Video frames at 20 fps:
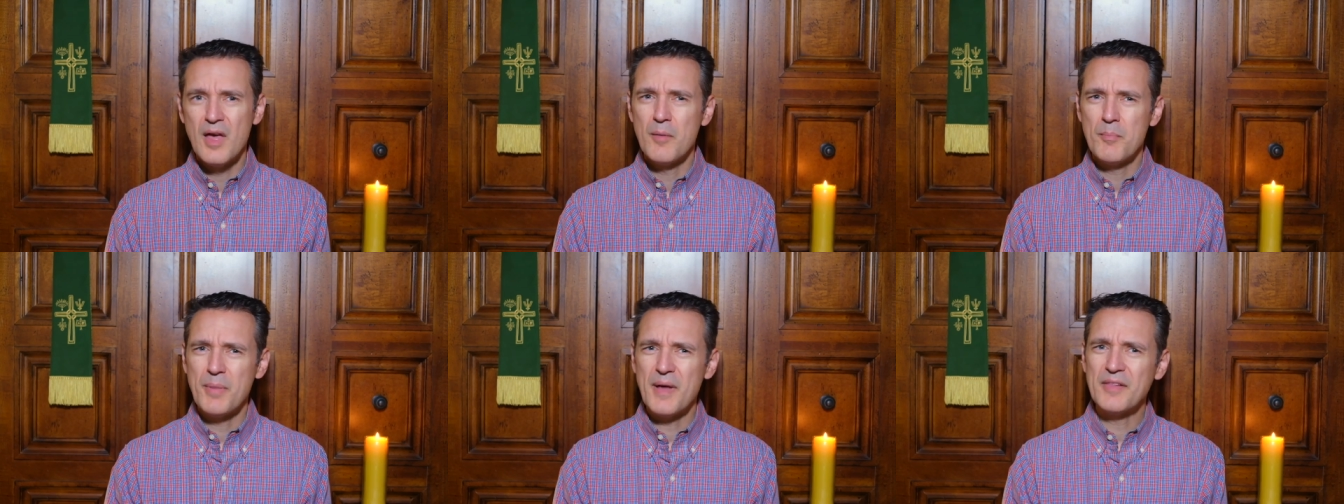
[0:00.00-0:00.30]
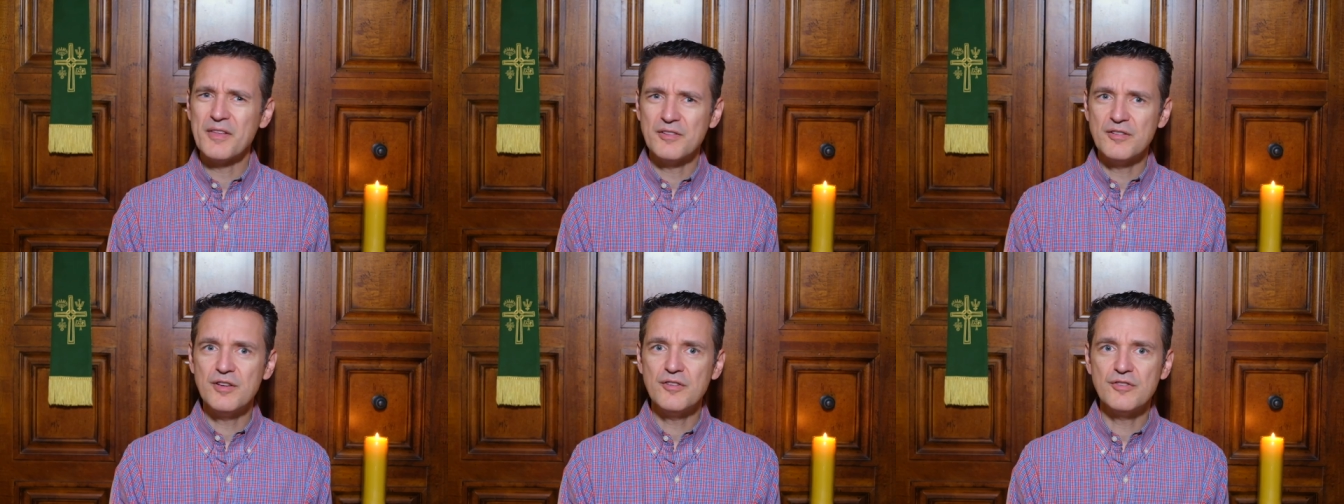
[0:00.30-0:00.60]

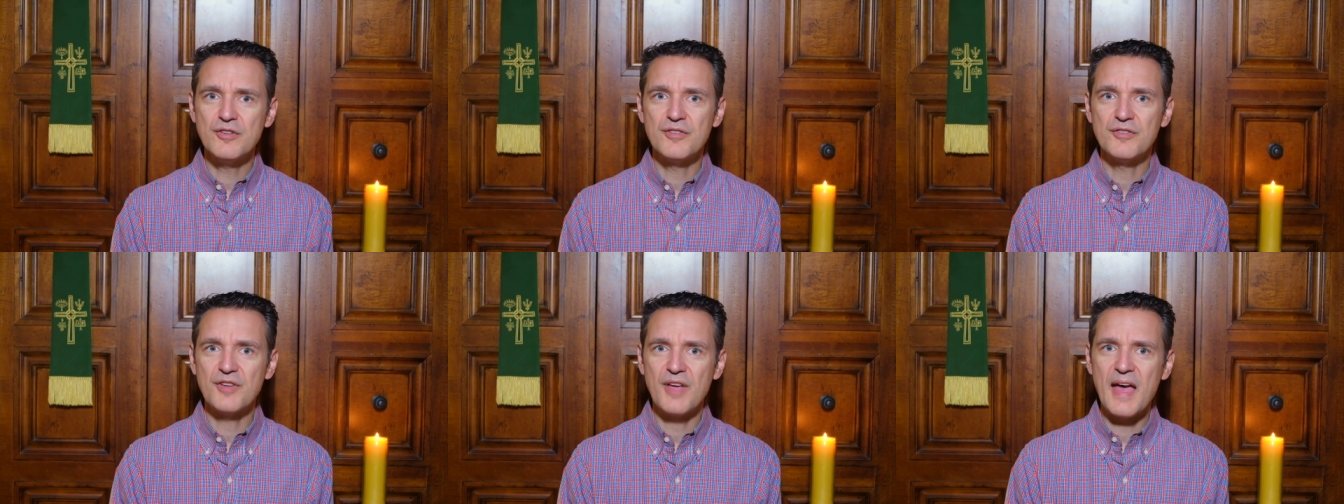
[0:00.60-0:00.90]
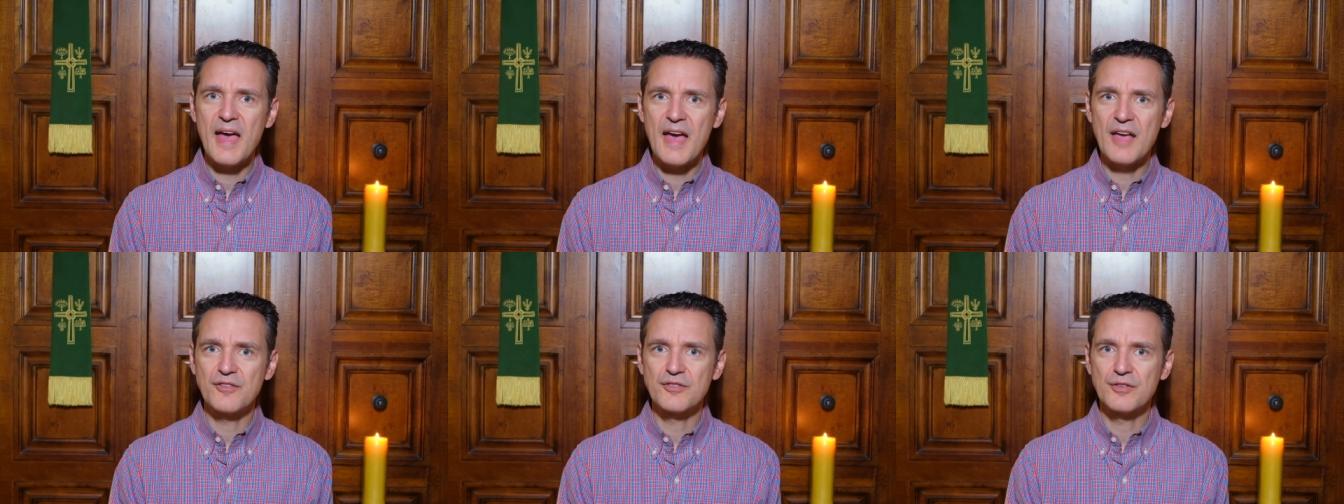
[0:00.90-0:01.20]
Politicians
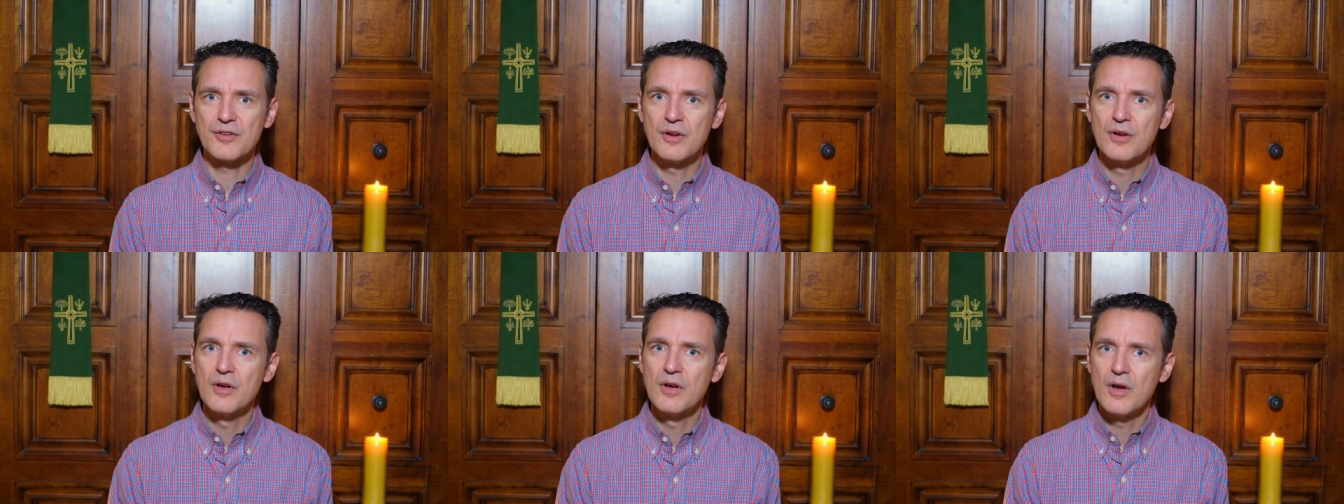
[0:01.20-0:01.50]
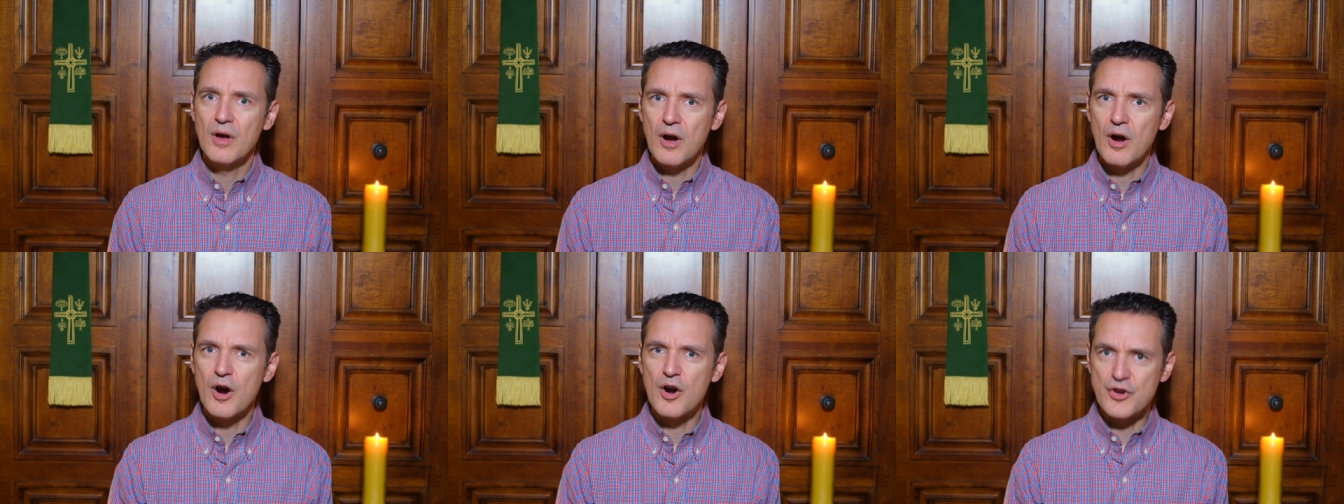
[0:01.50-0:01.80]
ask,
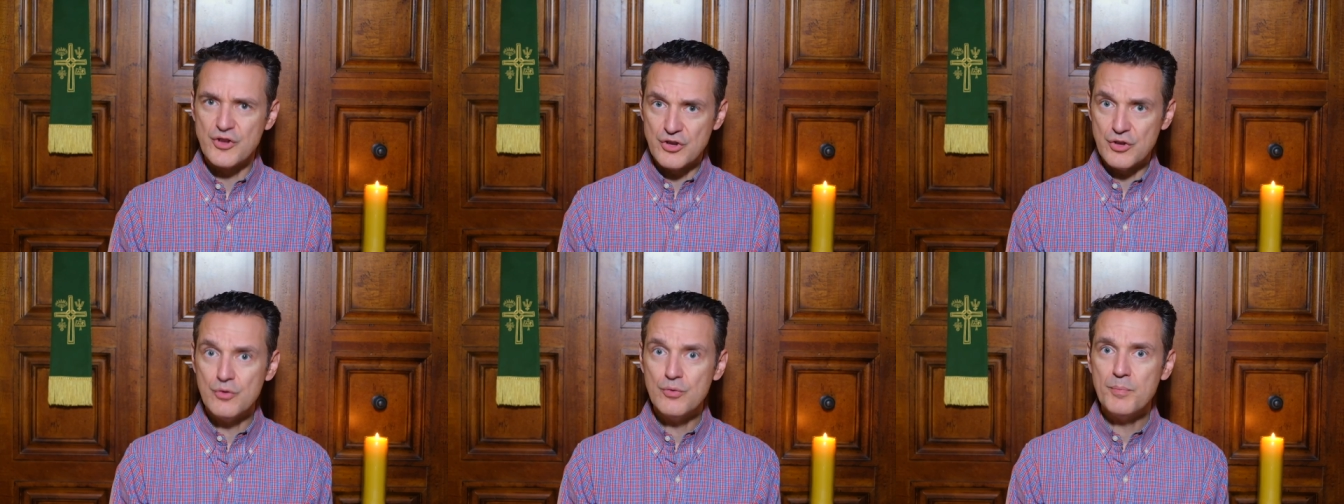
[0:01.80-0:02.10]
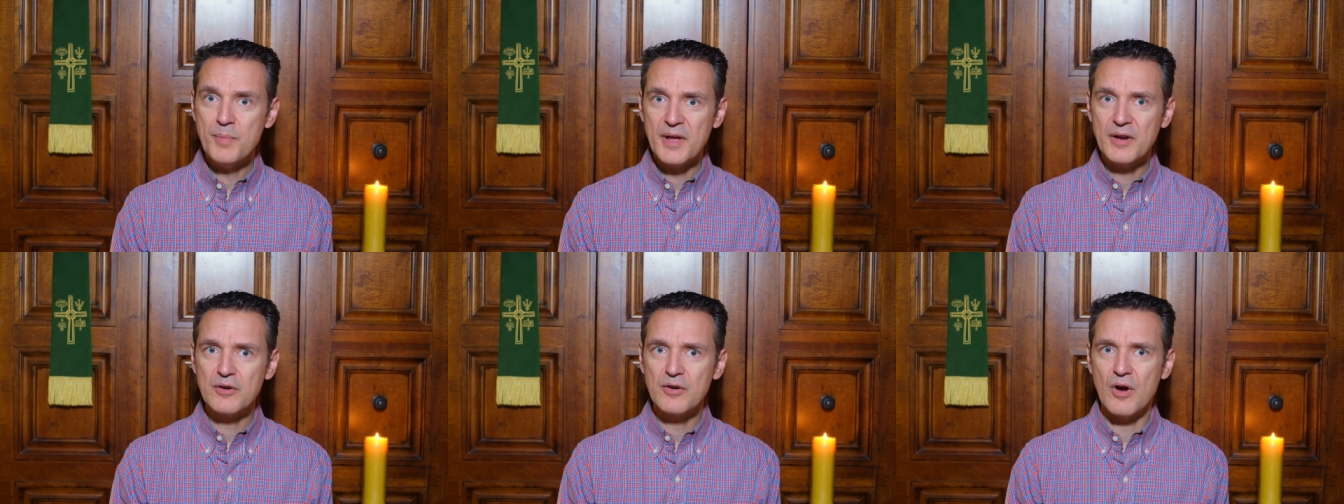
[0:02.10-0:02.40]
"Are you
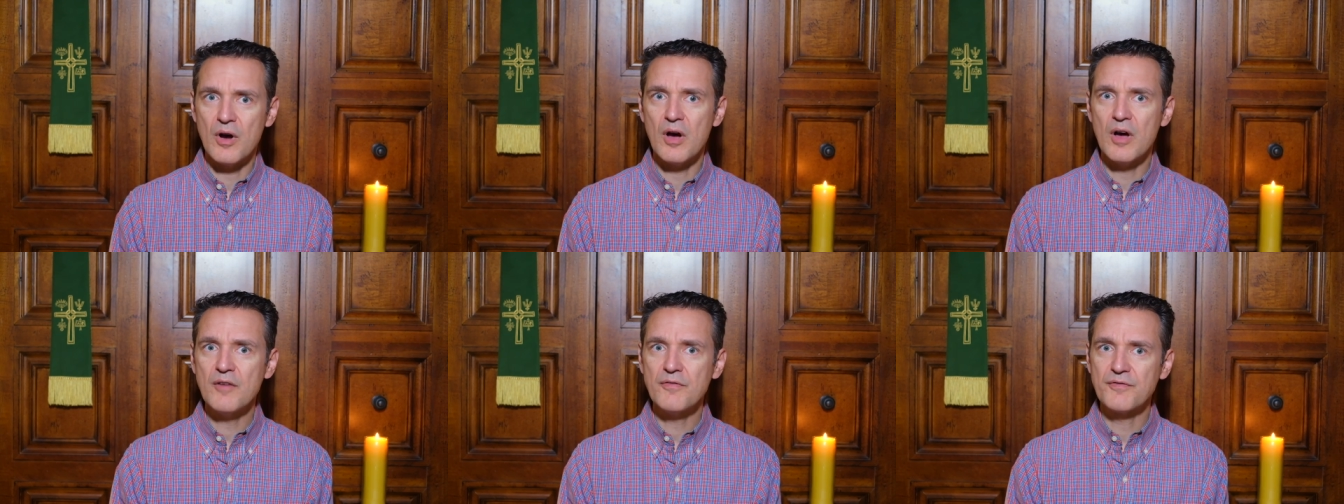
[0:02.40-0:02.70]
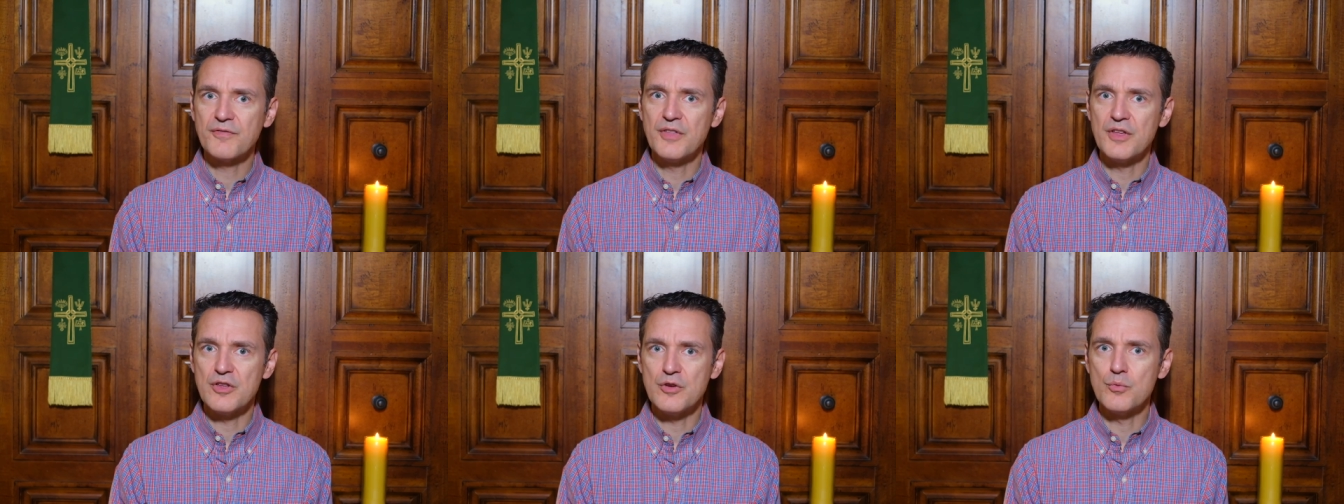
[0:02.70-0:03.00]
better
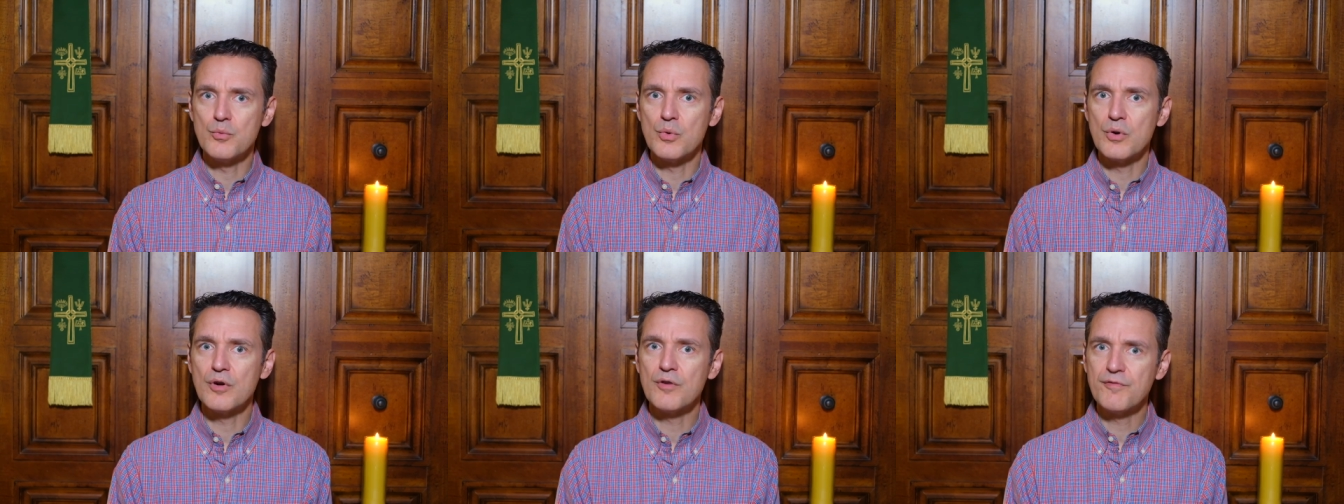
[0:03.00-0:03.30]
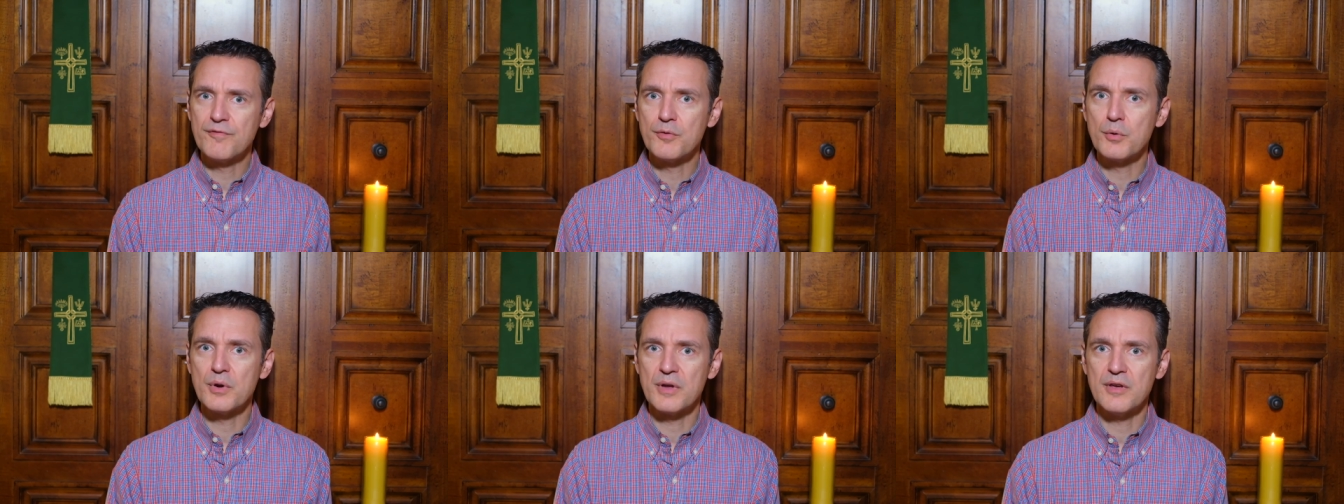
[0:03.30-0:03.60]
off than you were
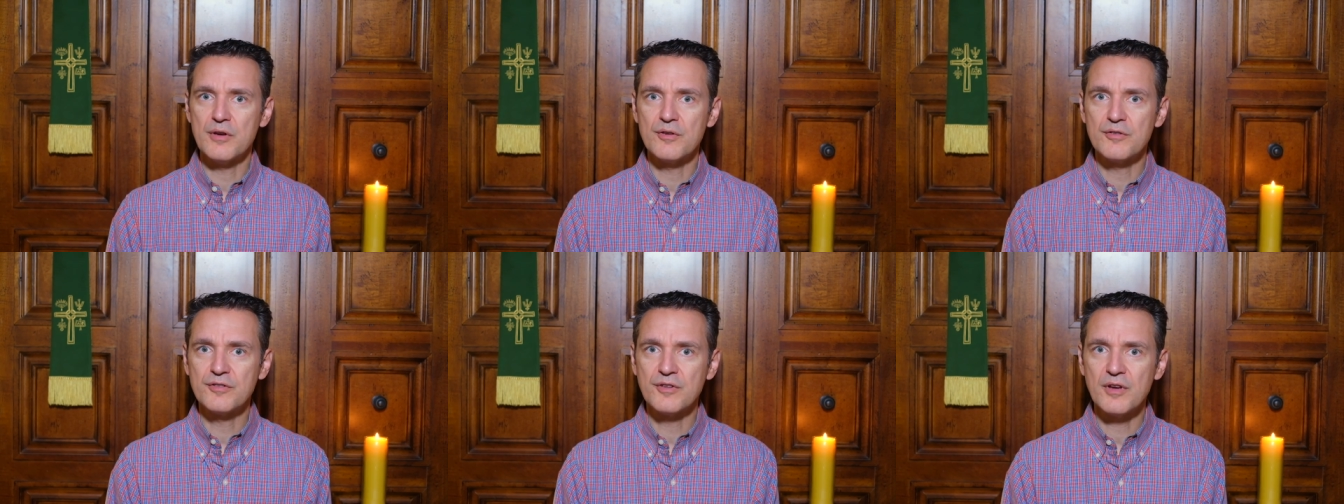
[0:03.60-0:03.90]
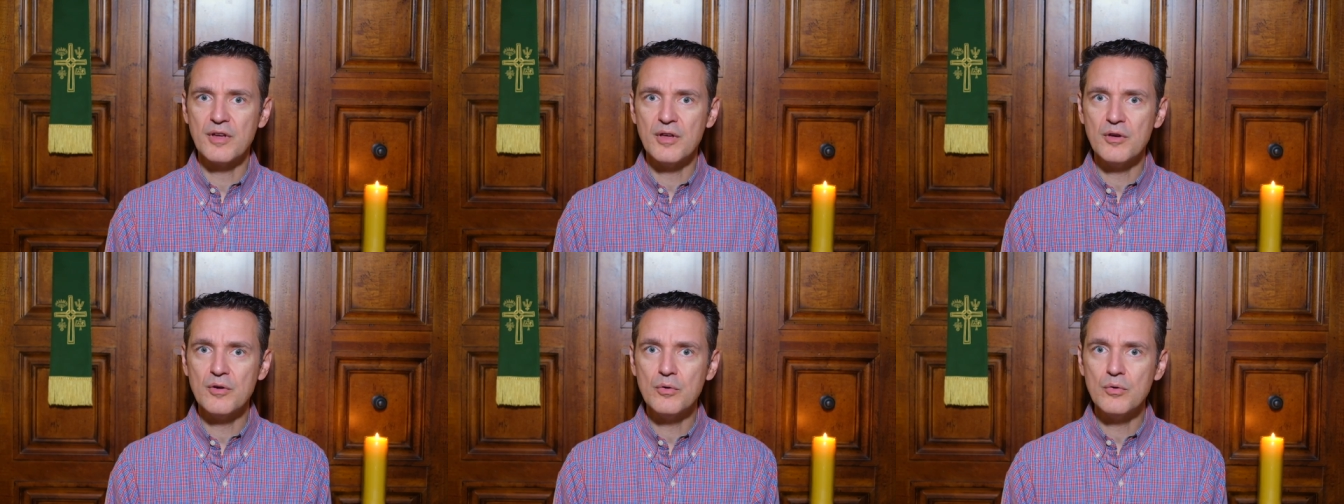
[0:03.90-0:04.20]
4 years
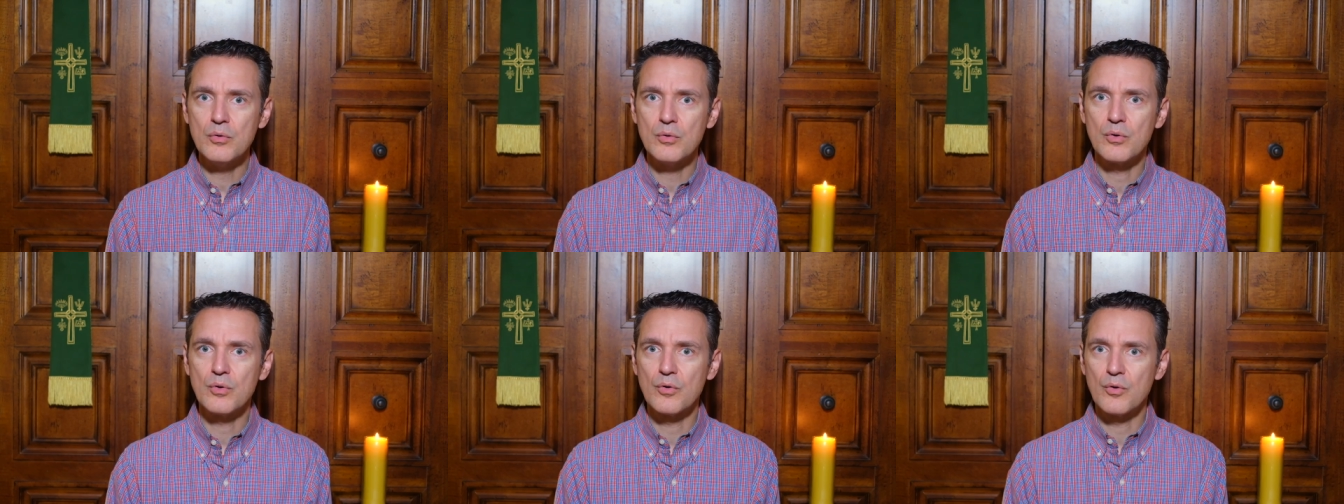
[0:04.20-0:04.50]
ago?"